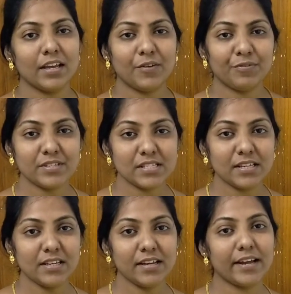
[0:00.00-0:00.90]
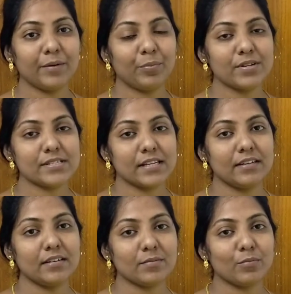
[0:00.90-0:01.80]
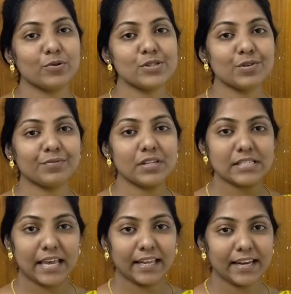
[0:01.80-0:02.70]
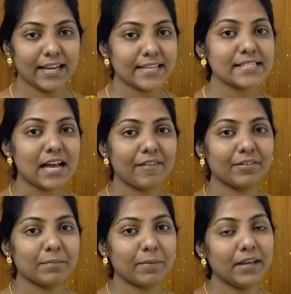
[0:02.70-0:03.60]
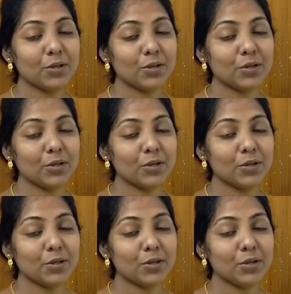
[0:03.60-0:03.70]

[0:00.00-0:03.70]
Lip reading: If we see at present, most of this area is covered by